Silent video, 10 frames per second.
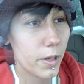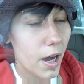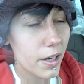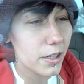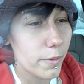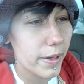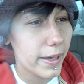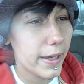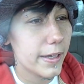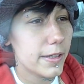on our
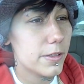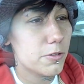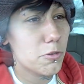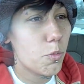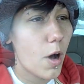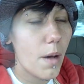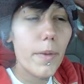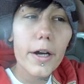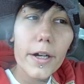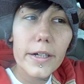way to
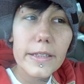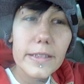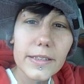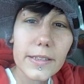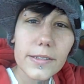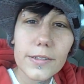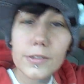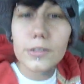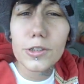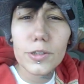Walmart
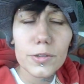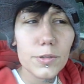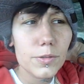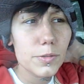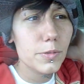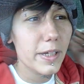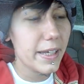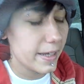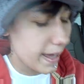to get a